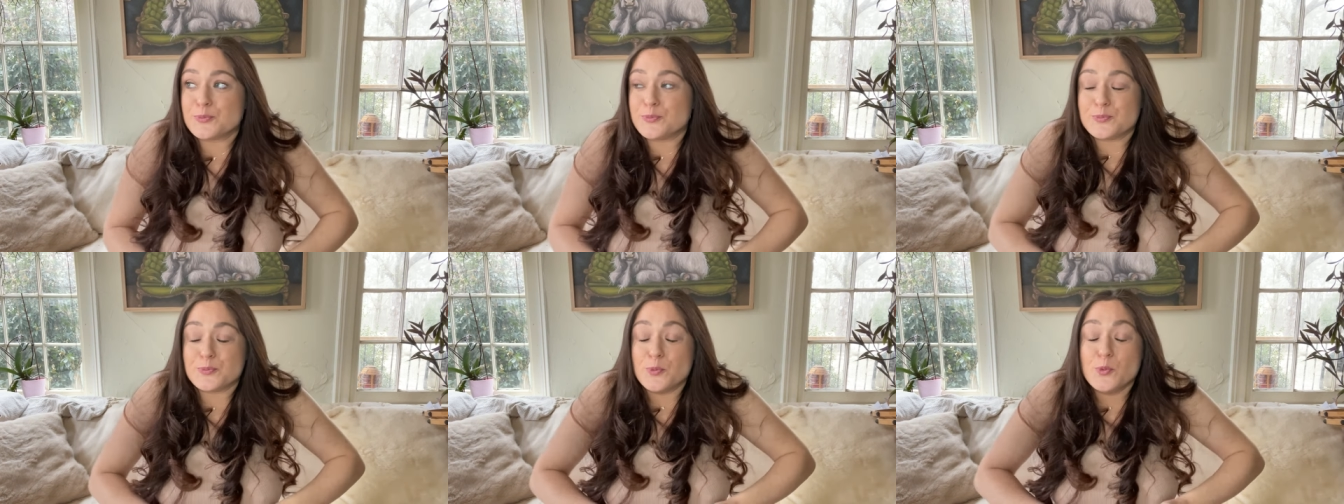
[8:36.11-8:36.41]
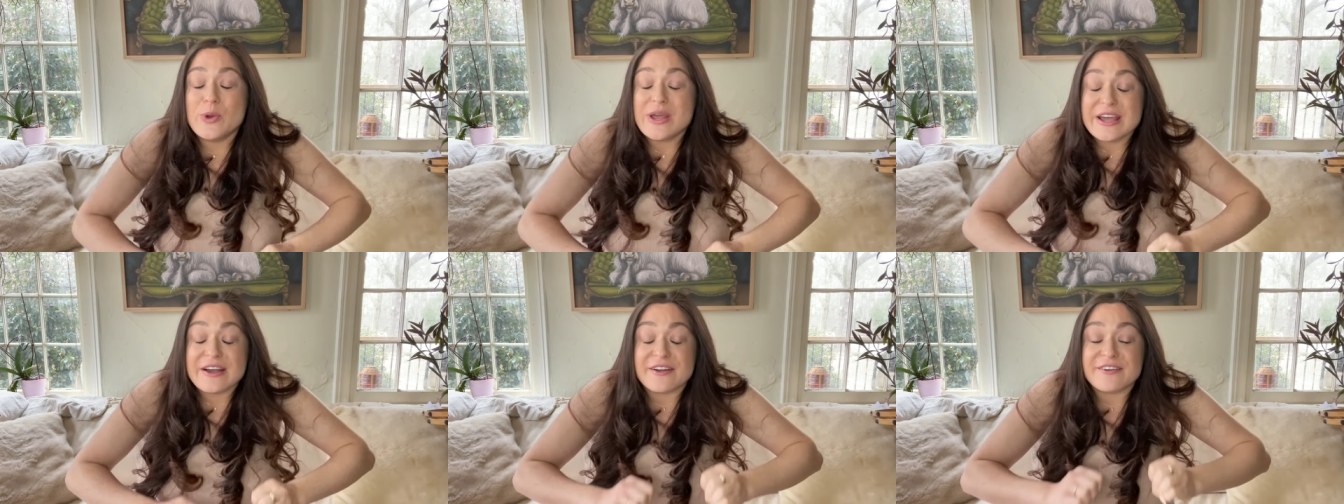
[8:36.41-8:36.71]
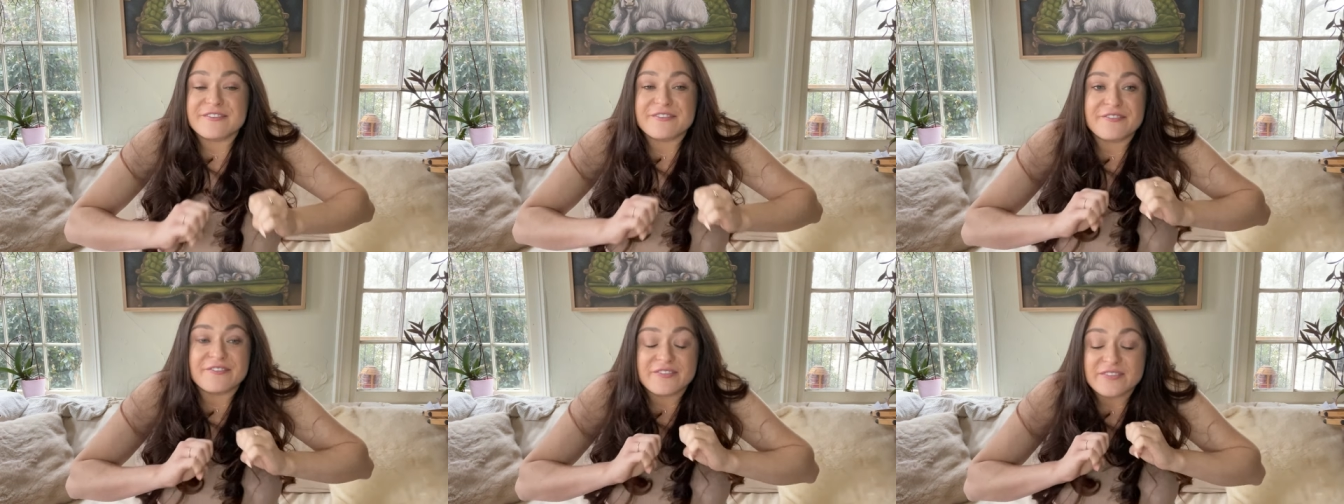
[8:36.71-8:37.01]
we are
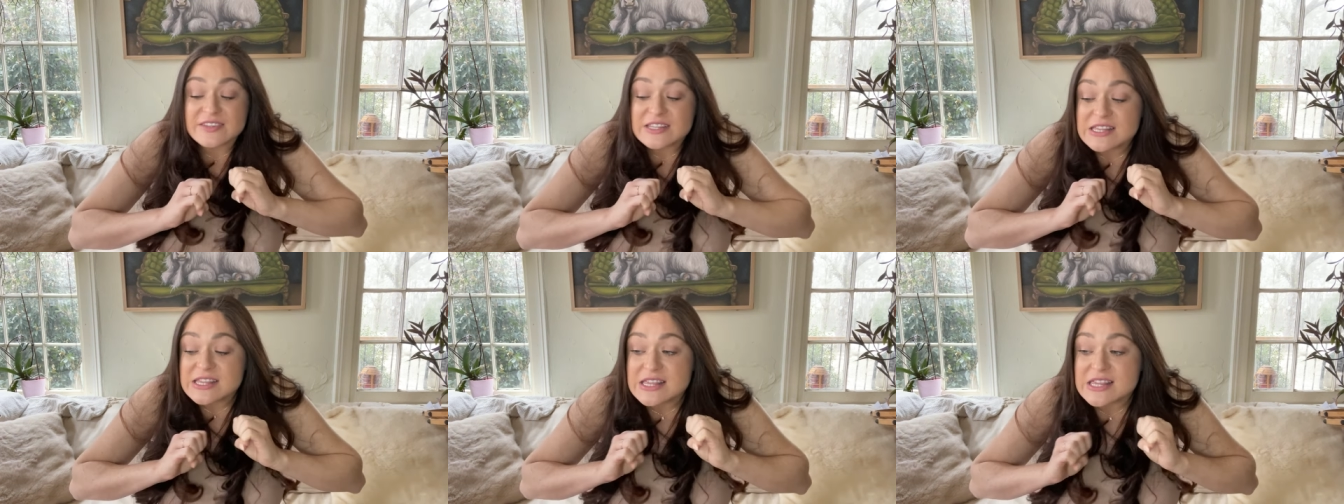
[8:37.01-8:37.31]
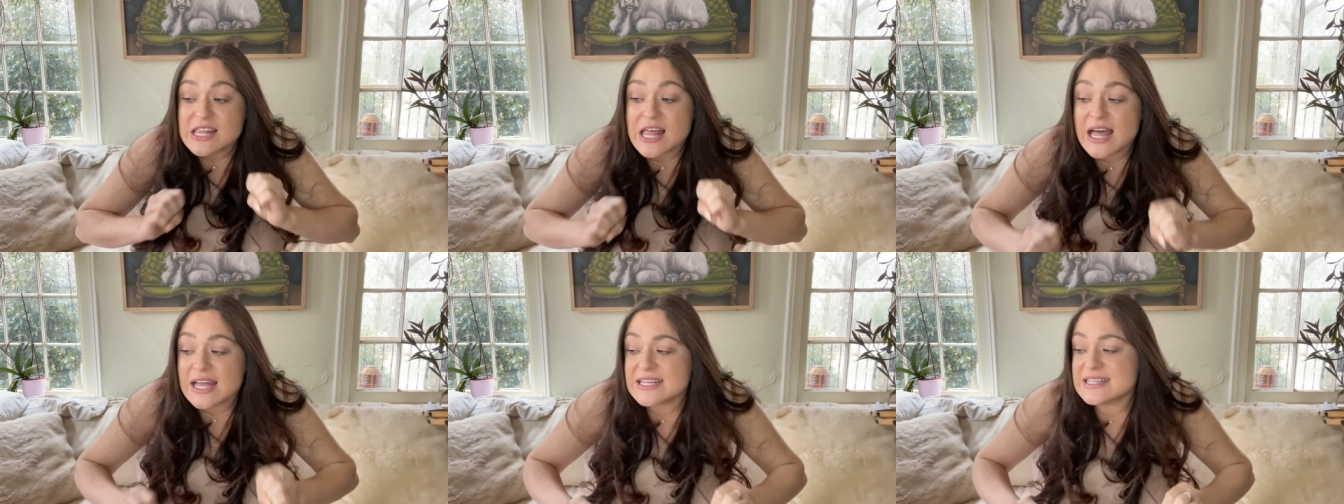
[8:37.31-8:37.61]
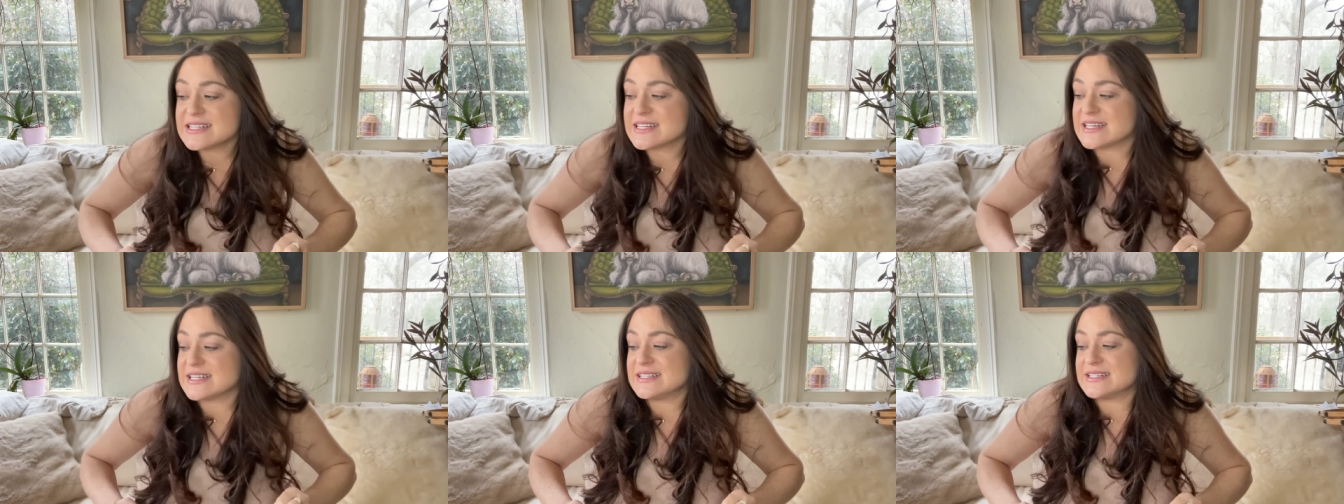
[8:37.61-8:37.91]

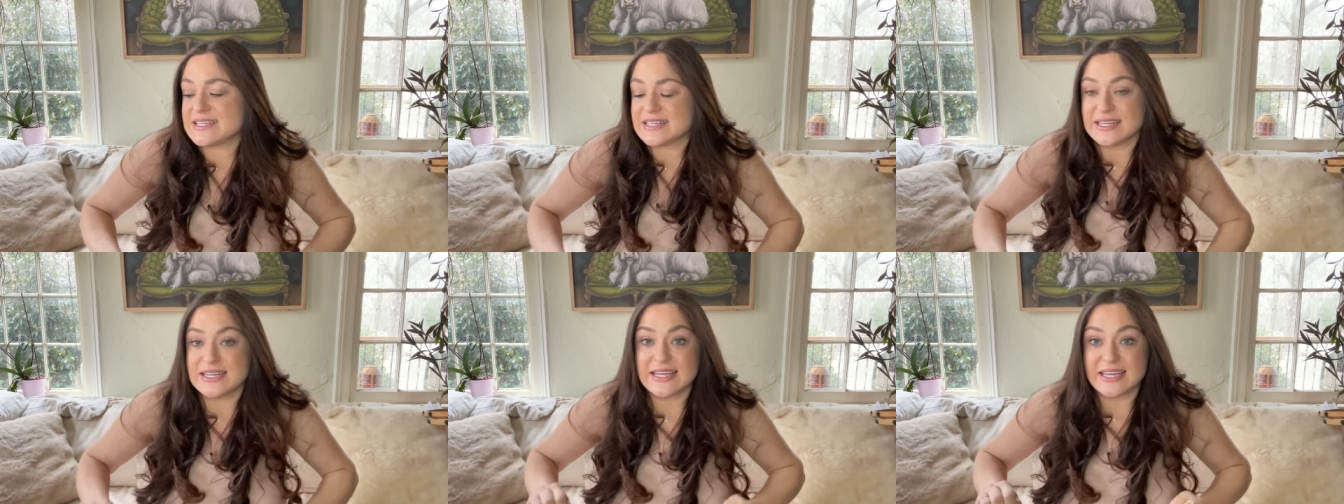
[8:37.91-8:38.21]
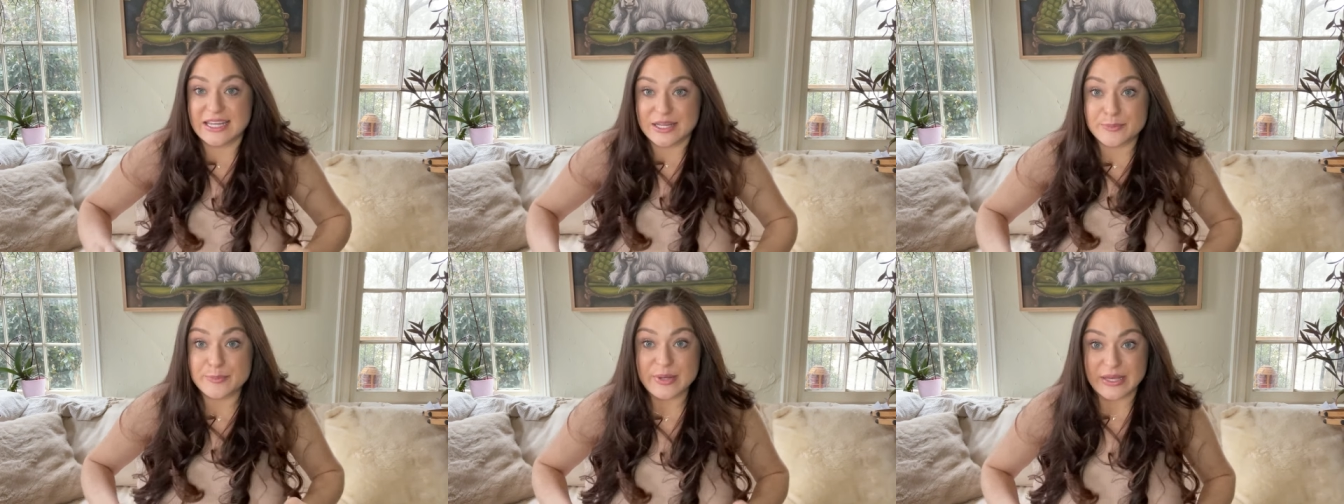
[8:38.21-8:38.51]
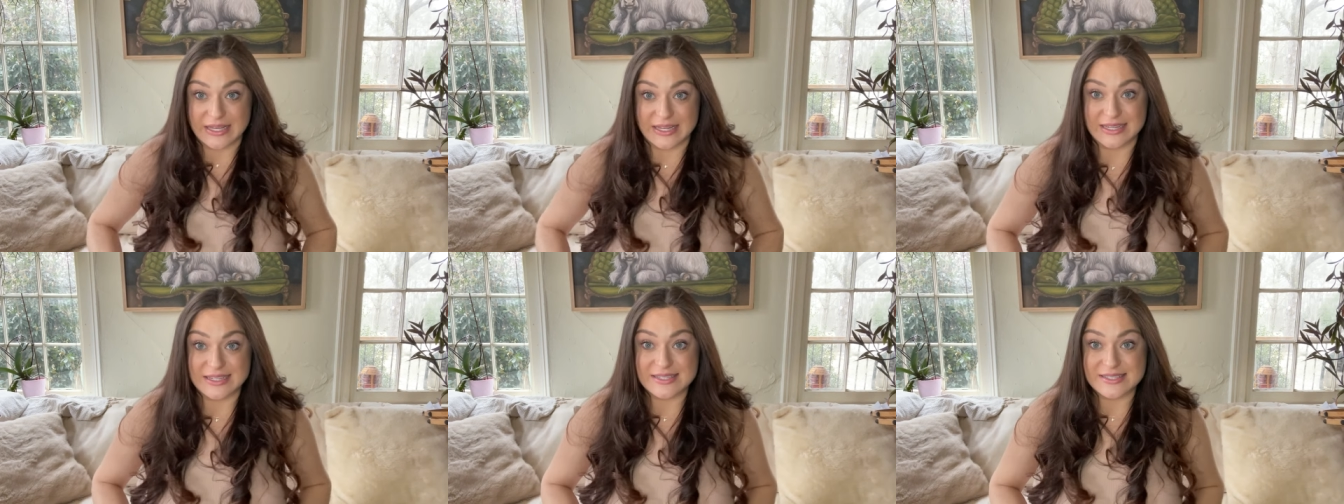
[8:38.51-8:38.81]
flooded in
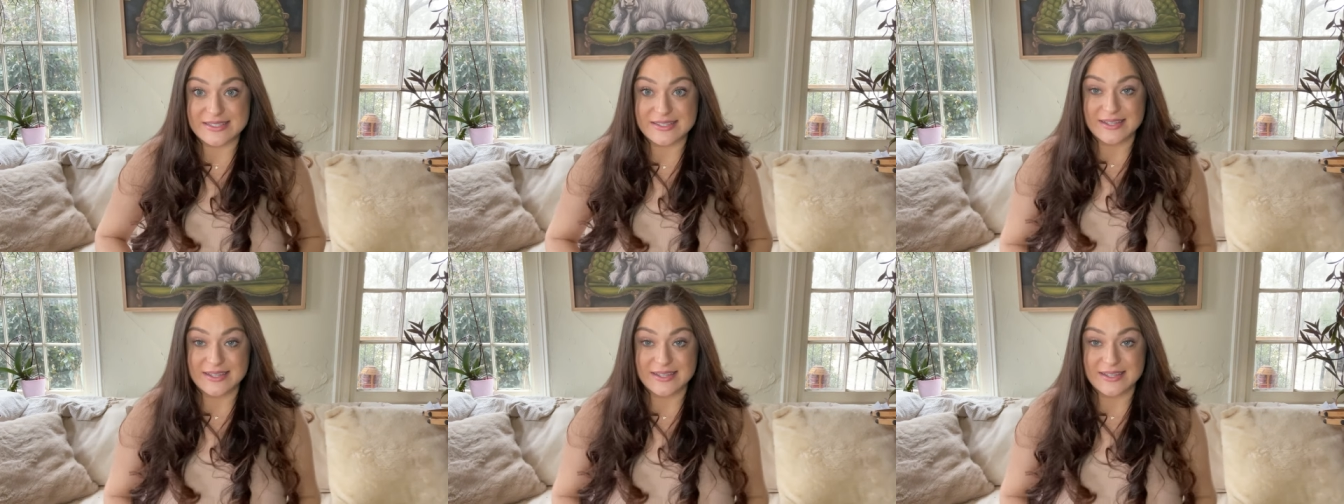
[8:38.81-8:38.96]
pigs.